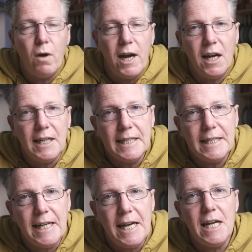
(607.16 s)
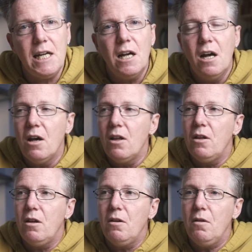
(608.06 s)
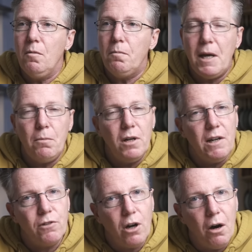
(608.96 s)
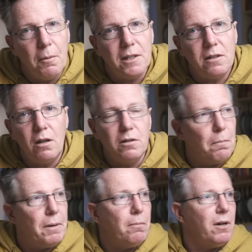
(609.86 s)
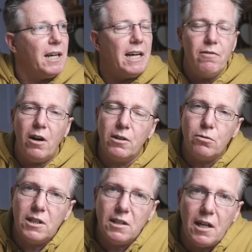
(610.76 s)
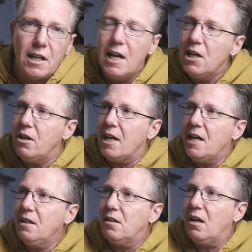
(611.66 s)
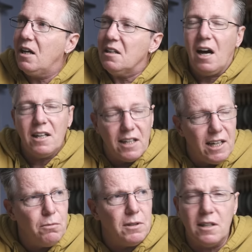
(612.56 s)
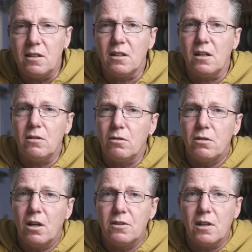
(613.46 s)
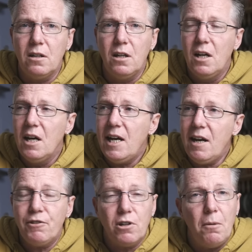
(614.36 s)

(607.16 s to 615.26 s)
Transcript: when I see people leave comments, people like Eve Arnold's son, you know, I think it was his son, he left a